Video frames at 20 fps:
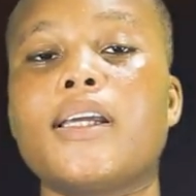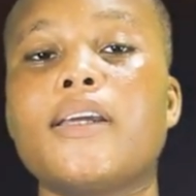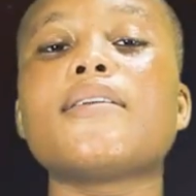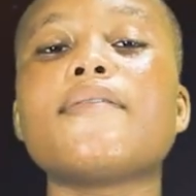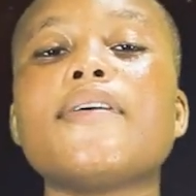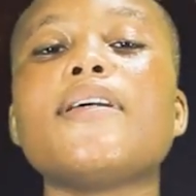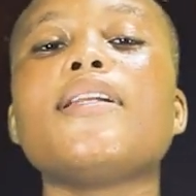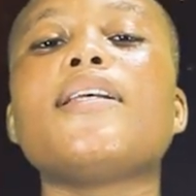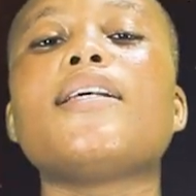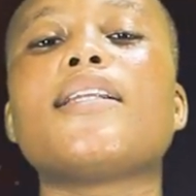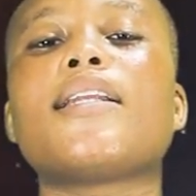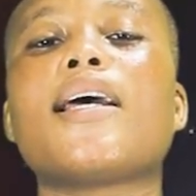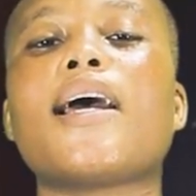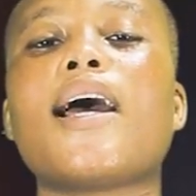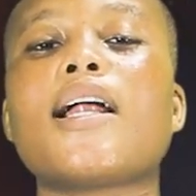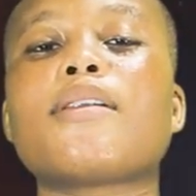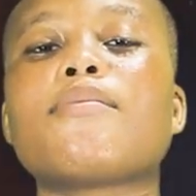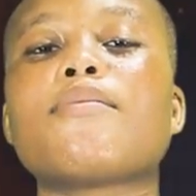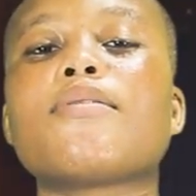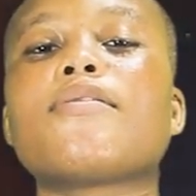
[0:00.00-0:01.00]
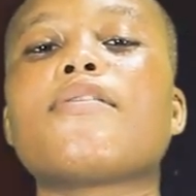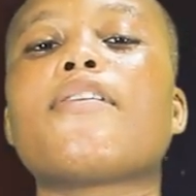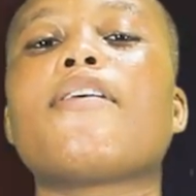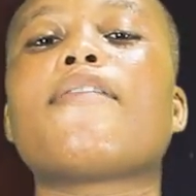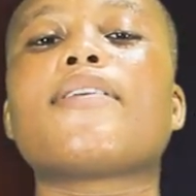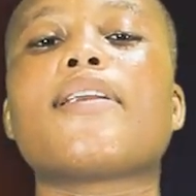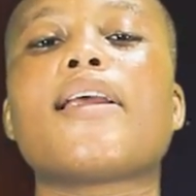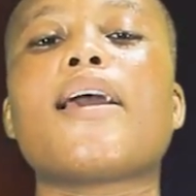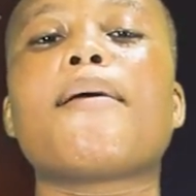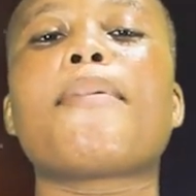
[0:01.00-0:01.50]
Even in the atmosphere
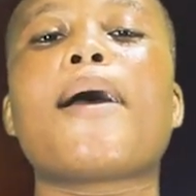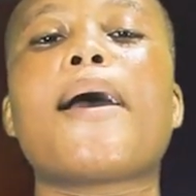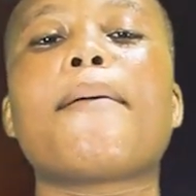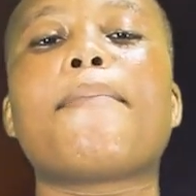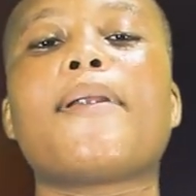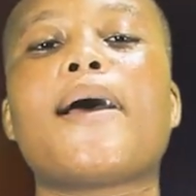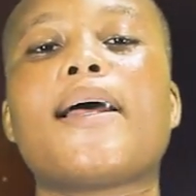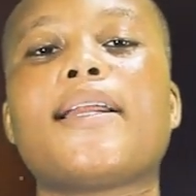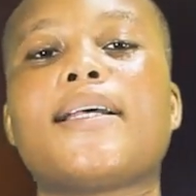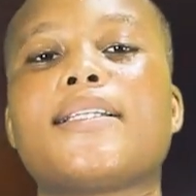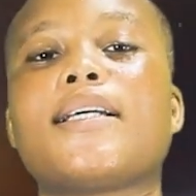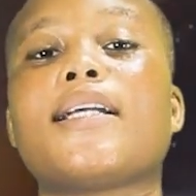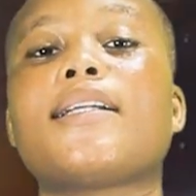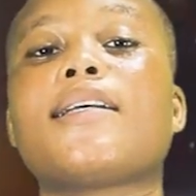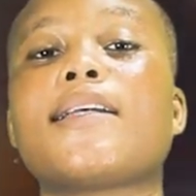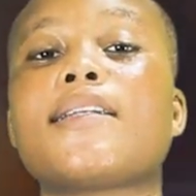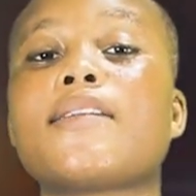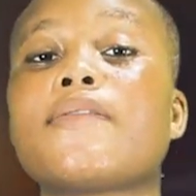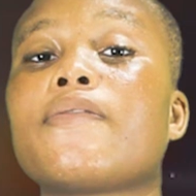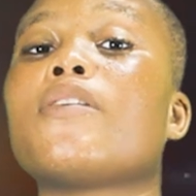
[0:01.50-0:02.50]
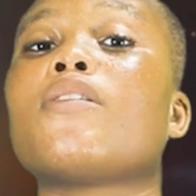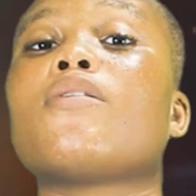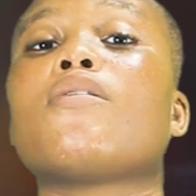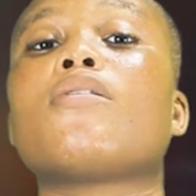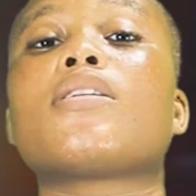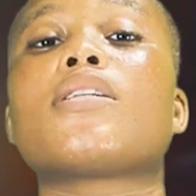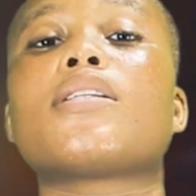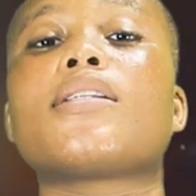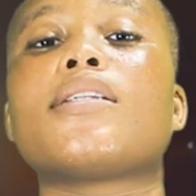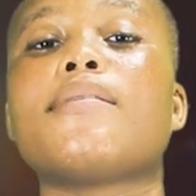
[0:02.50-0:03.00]
of nearby planets such as
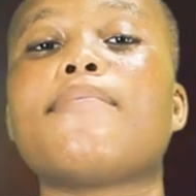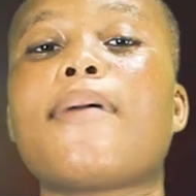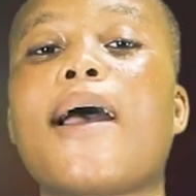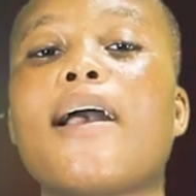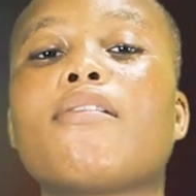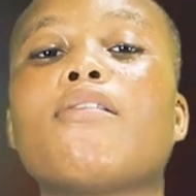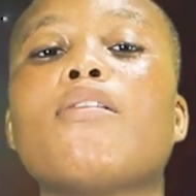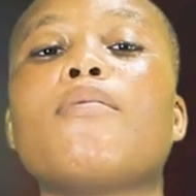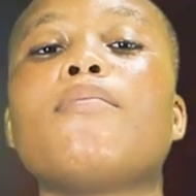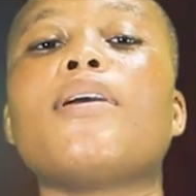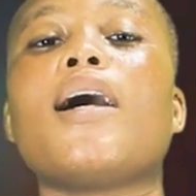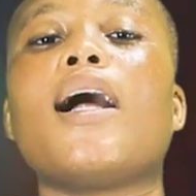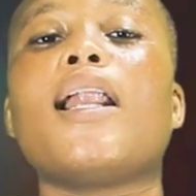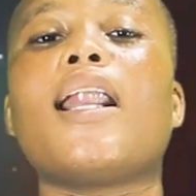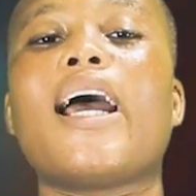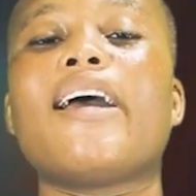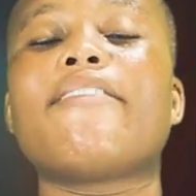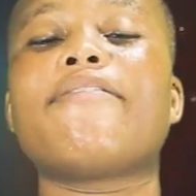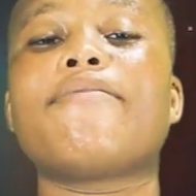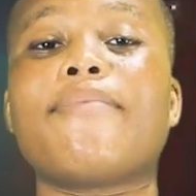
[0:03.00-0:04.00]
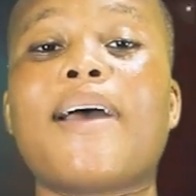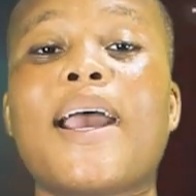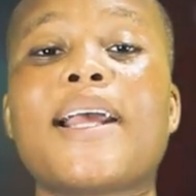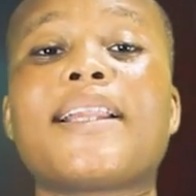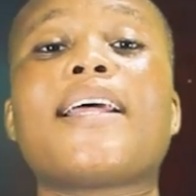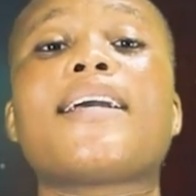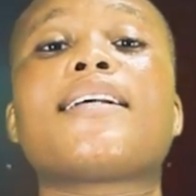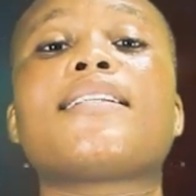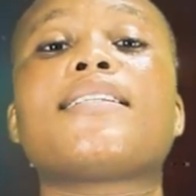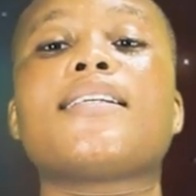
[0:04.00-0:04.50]
Venus, microbial life
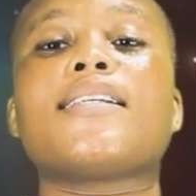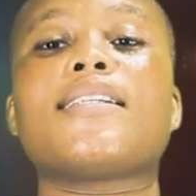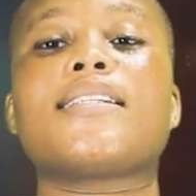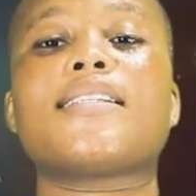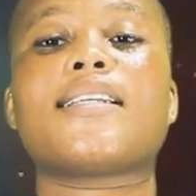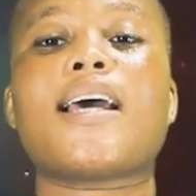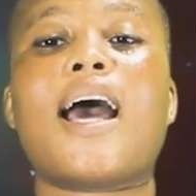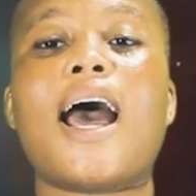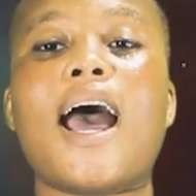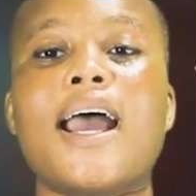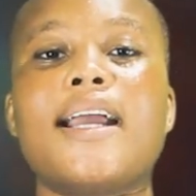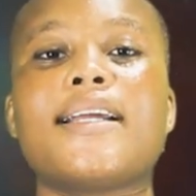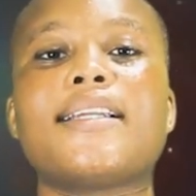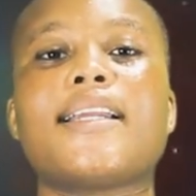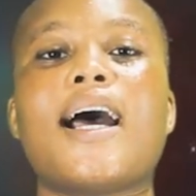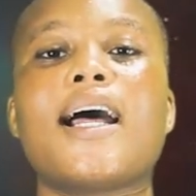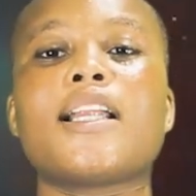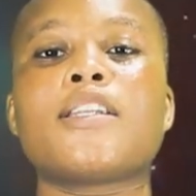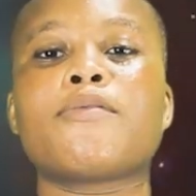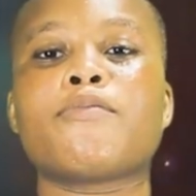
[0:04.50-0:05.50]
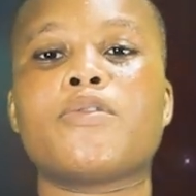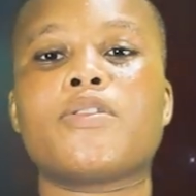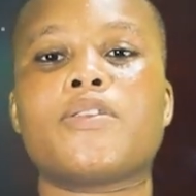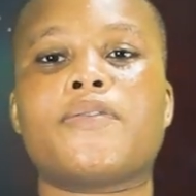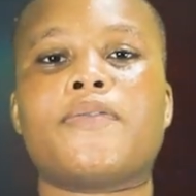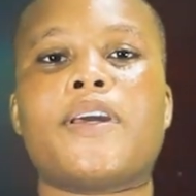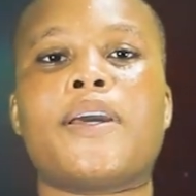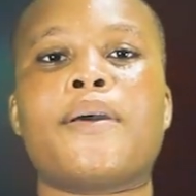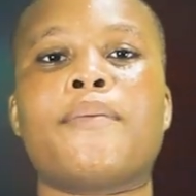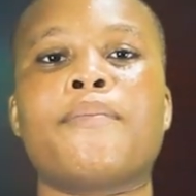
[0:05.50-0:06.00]
might exist high in the
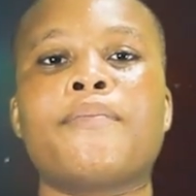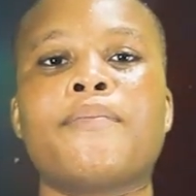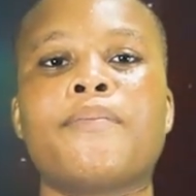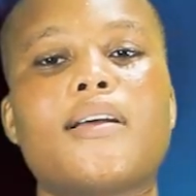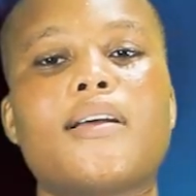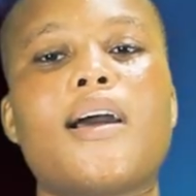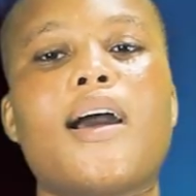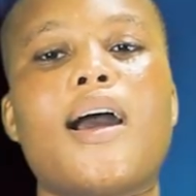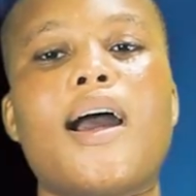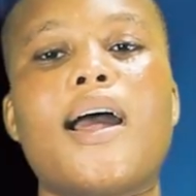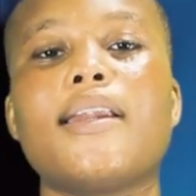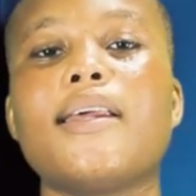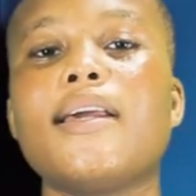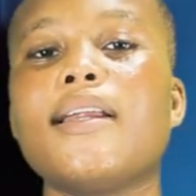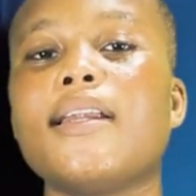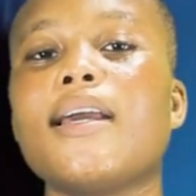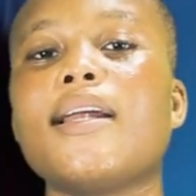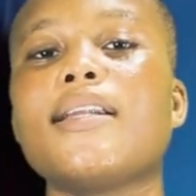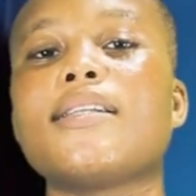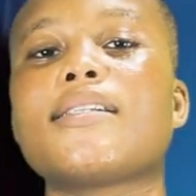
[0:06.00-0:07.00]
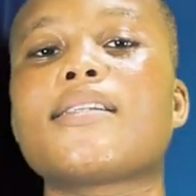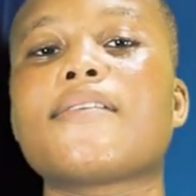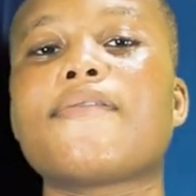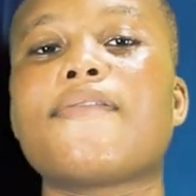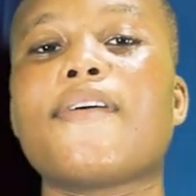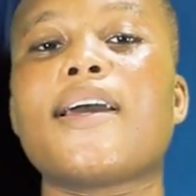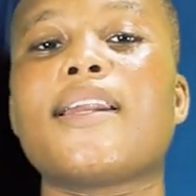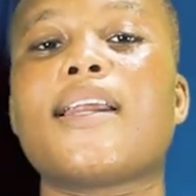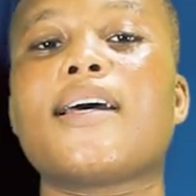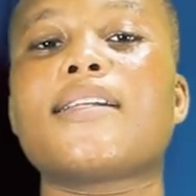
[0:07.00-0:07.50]
atmosphere. An alien is
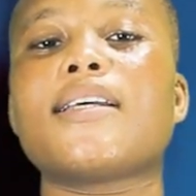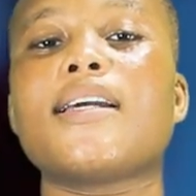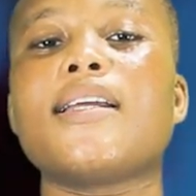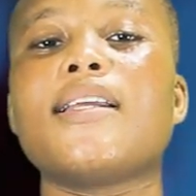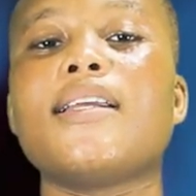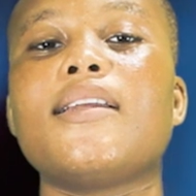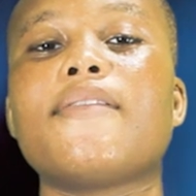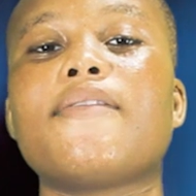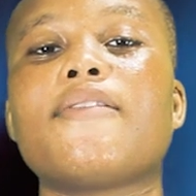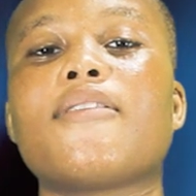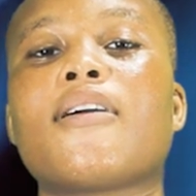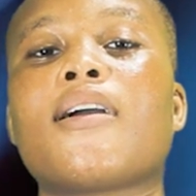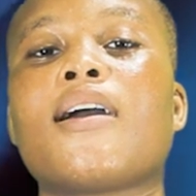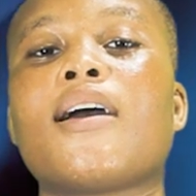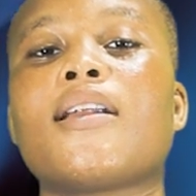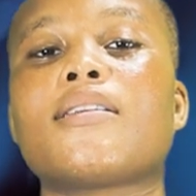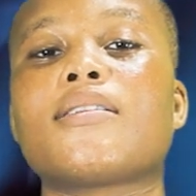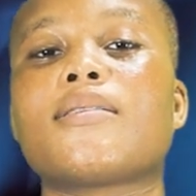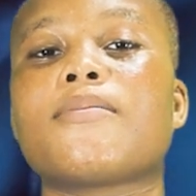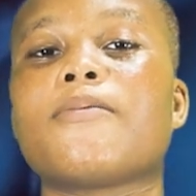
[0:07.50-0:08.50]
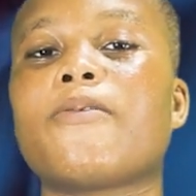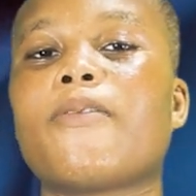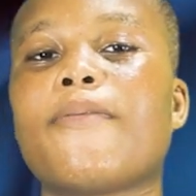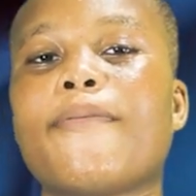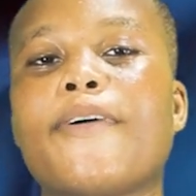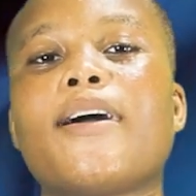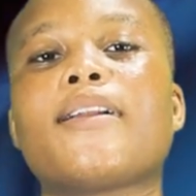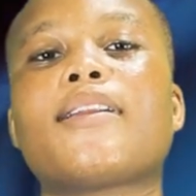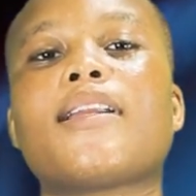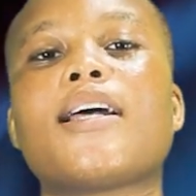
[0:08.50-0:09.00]
defined as any living organism
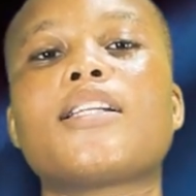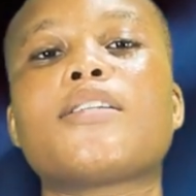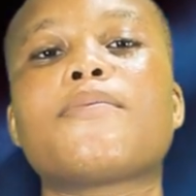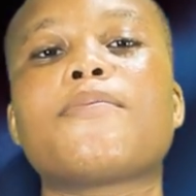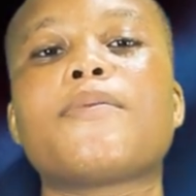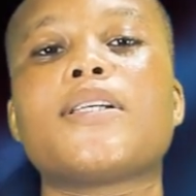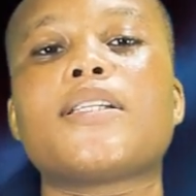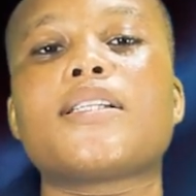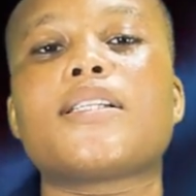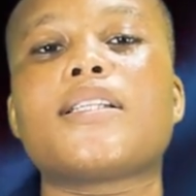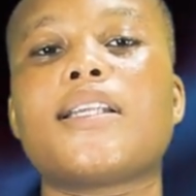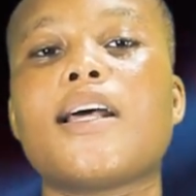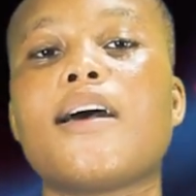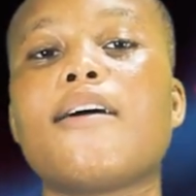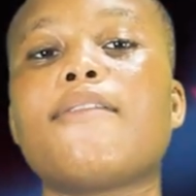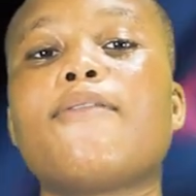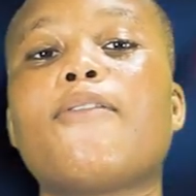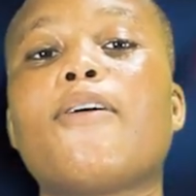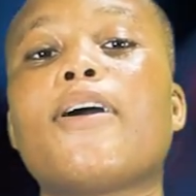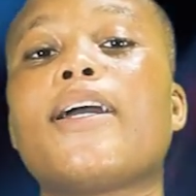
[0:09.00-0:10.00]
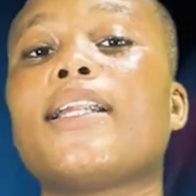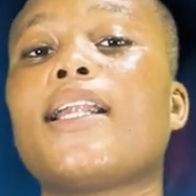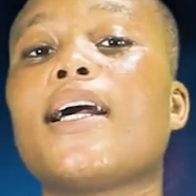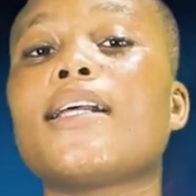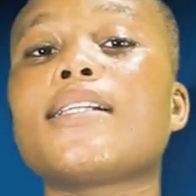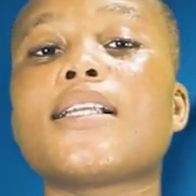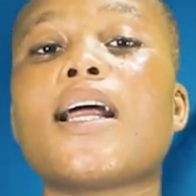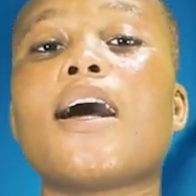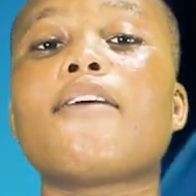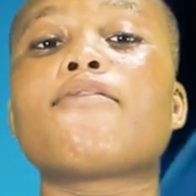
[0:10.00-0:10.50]
from outer space. Therefore, it
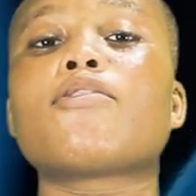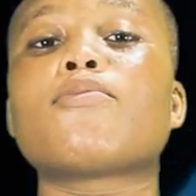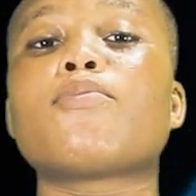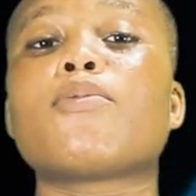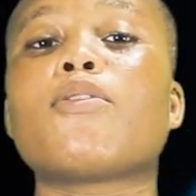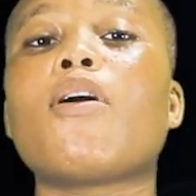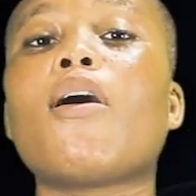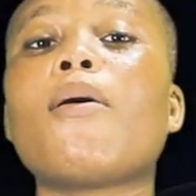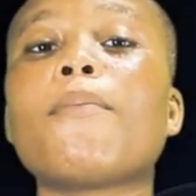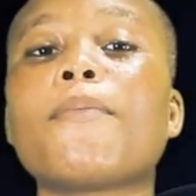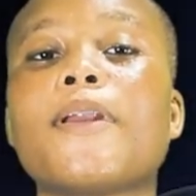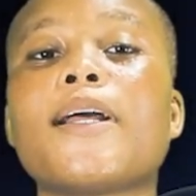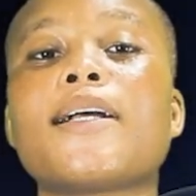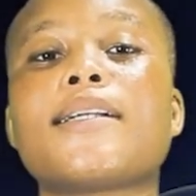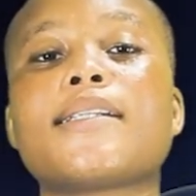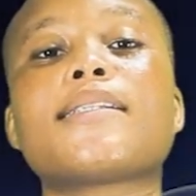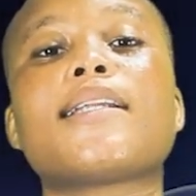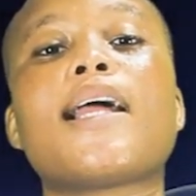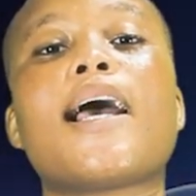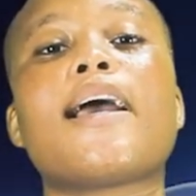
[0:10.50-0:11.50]
doesn't have to be complex